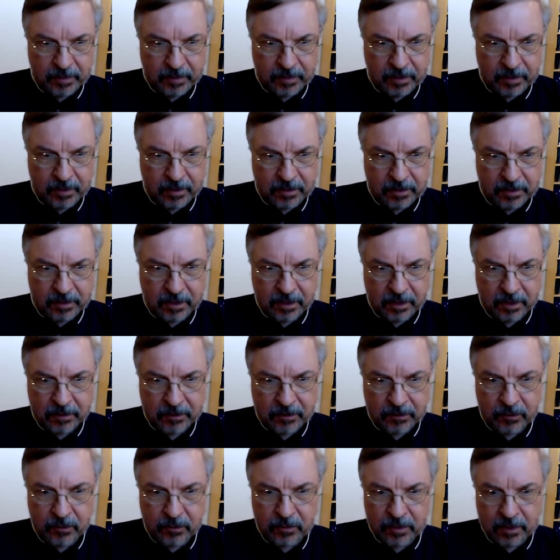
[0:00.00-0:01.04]
Here's a
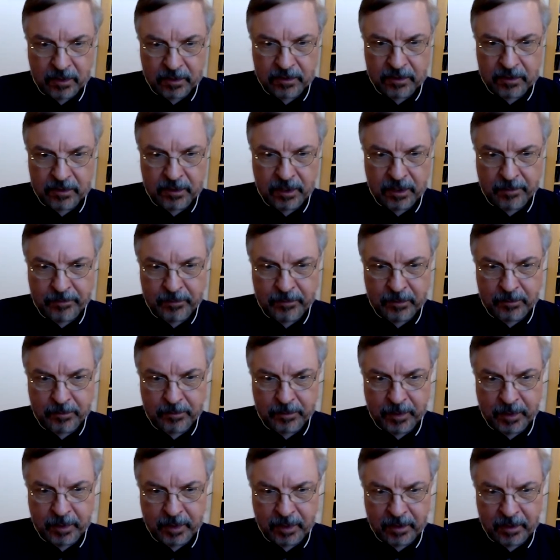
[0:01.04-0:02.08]
cartoon that's adapted
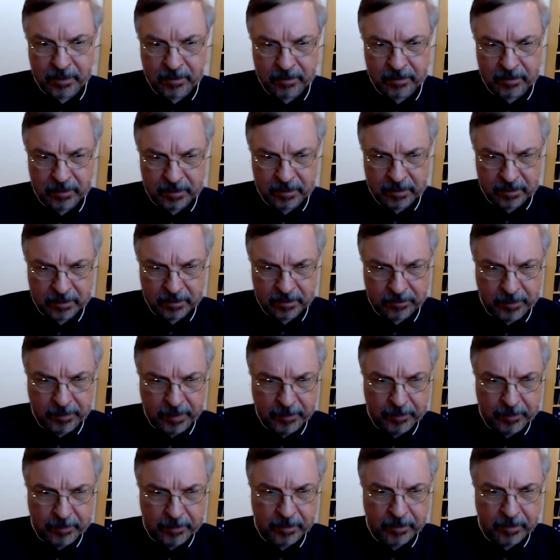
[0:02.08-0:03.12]
by the
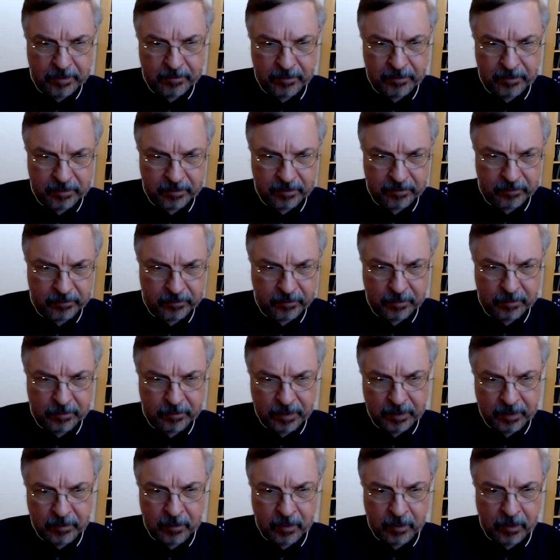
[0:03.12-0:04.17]
paper from
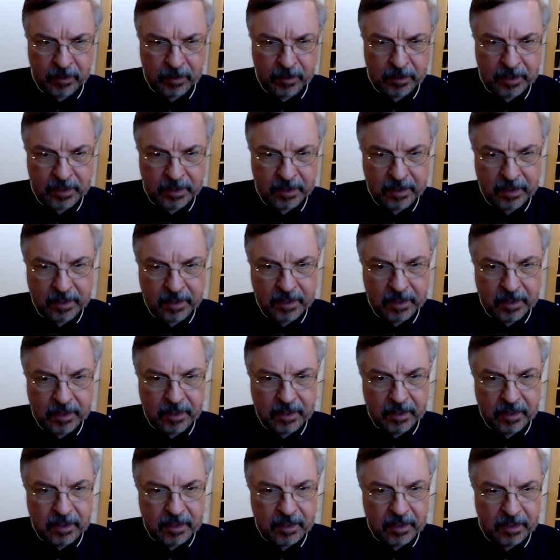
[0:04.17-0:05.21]
Brett Warady.
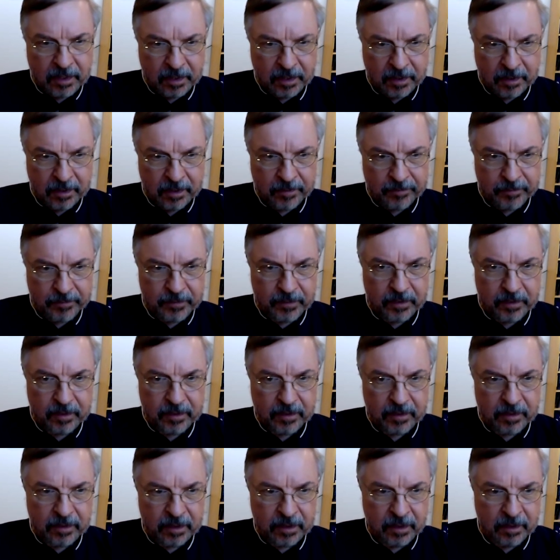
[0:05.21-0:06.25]

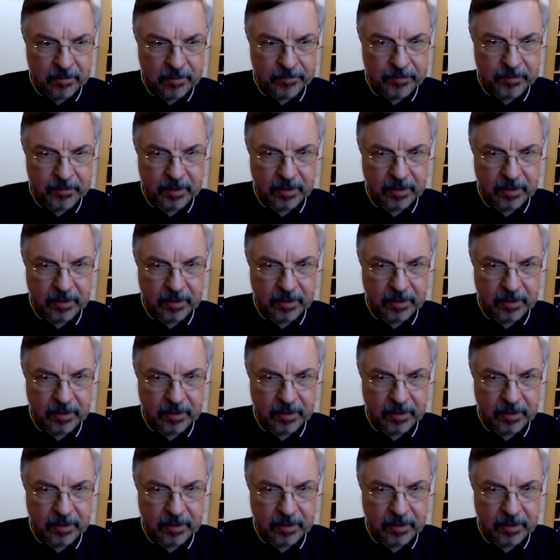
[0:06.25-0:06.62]
The